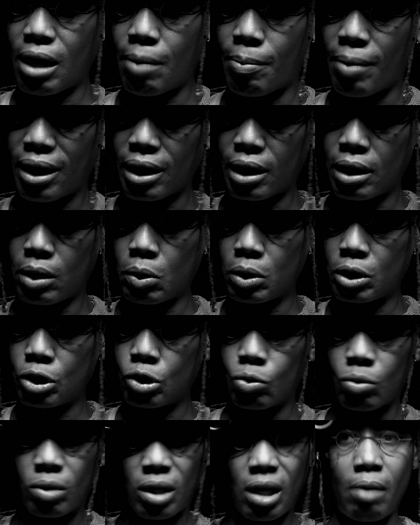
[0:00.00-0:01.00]
am I going
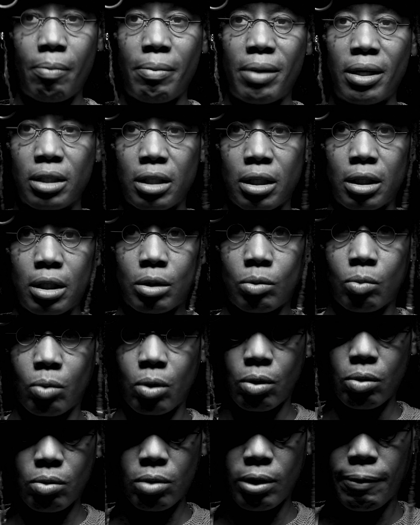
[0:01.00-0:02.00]
to come into this
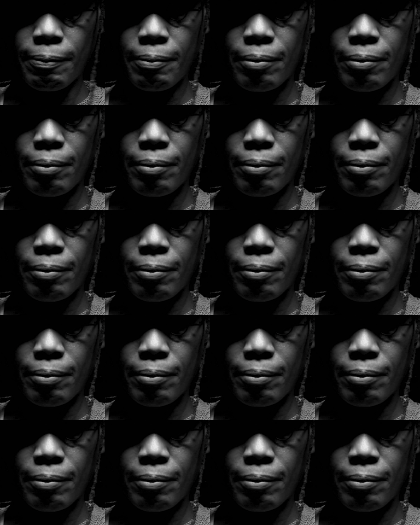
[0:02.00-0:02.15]
world?